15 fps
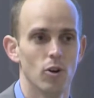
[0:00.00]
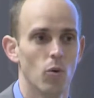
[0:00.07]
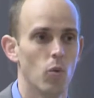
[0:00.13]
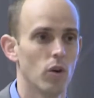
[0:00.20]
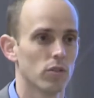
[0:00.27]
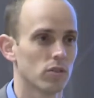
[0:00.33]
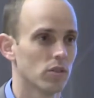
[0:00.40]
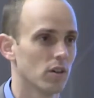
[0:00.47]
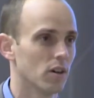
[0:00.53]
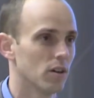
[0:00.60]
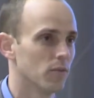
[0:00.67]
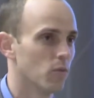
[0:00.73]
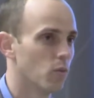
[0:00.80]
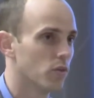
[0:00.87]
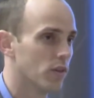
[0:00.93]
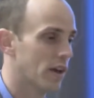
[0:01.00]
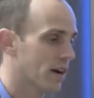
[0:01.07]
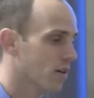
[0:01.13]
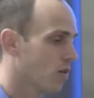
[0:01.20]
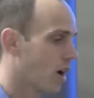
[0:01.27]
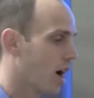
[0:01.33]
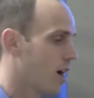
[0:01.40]
With, uh, with the
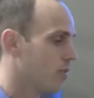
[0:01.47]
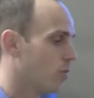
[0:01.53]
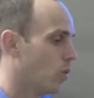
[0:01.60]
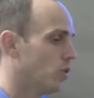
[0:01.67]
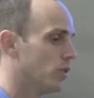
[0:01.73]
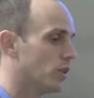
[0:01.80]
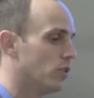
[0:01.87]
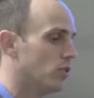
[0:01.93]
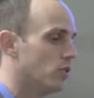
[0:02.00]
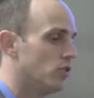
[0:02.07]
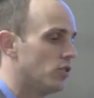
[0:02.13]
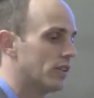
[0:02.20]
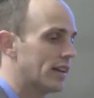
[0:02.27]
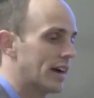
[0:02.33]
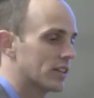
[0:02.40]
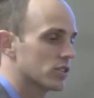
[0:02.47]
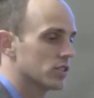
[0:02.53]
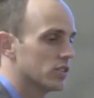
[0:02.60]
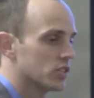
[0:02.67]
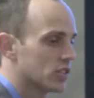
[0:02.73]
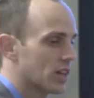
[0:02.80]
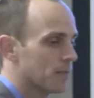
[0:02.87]
Aerohive, what you can do is you can
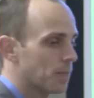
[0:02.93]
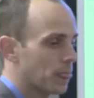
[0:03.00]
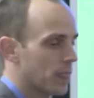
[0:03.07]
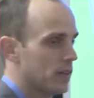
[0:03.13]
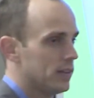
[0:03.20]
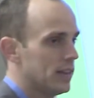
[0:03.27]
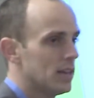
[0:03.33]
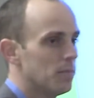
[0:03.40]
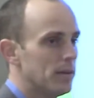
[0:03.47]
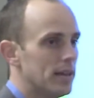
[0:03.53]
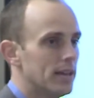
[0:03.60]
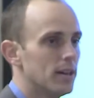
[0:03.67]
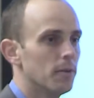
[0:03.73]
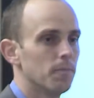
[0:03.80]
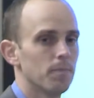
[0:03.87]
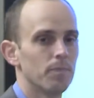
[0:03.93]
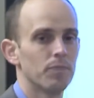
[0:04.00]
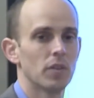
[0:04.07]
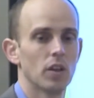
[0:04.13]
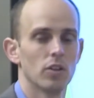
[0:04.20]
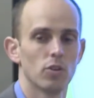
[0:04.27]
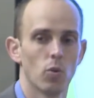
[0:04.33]
actually set the DBM
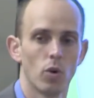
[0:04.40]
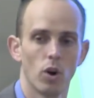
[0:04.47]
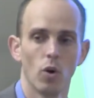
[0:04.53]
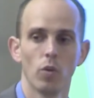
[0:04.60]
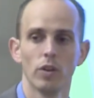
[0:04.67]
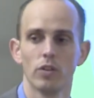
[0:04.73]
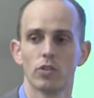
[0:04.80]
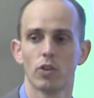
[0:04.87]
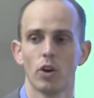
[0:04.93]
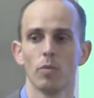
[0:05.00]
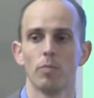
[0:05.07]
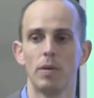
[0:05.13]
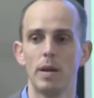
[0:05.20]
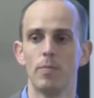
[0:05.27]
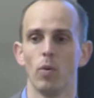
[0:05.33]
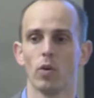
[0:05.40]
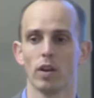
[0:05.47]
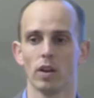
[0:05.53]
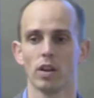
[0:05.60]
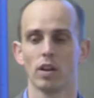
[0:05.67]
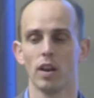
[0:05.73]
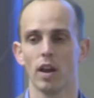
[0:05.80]
to where only certain people
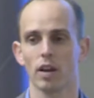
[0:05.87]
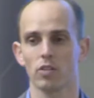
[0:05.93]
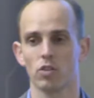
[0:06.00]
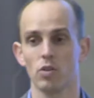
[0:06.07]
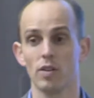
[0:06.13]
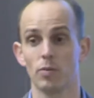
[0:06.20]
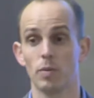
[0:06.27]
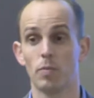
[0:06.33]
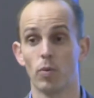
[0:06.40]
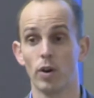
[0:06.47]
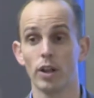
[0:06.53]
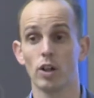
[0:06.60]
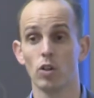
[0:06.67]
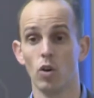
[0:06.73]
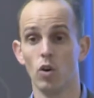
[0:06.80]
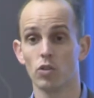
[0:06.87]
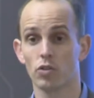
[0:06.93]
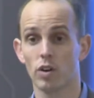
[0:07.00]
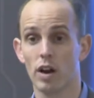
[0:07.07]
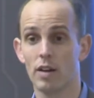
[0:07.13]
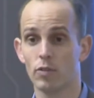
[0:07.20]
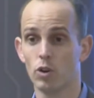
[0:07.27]
can connect. So you have to be pretty
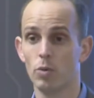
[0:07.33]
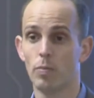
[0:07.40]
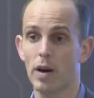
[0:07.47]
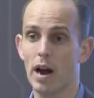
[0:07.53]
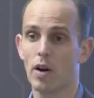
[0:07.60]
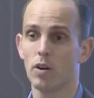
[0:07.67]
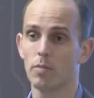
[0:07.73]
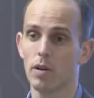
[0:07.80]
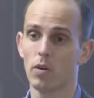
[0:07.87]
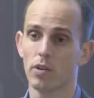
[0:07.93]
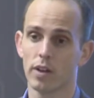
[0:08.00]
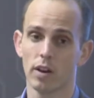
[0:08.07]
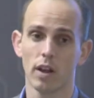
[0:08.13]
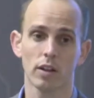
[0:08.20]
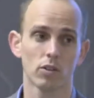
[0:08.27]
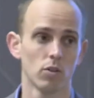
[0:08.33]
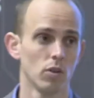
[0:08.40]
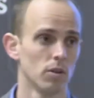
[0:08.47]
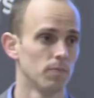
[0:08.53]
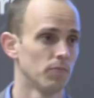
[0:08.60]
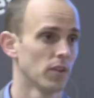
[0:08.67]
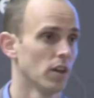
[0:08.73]
close or have good power to be able to connect to
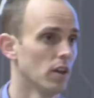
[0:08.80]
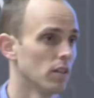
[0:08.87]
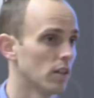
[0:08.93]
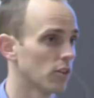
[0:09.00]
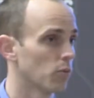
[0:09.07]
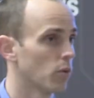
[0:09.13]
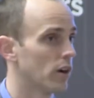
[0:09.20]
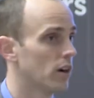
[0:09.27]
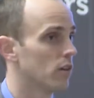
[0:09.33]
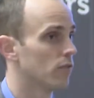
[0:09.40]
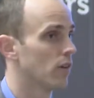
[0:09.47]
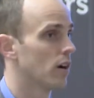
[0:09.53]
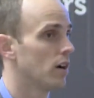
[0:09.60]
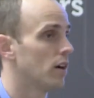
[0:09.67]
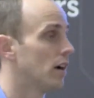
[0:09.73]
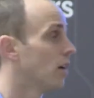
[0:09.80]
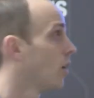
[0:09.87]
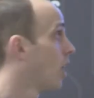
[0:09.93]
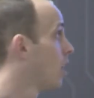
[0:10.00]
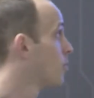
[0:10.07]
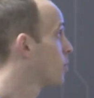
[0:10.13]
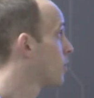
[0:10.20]
it. That's what Arrow, Aerohive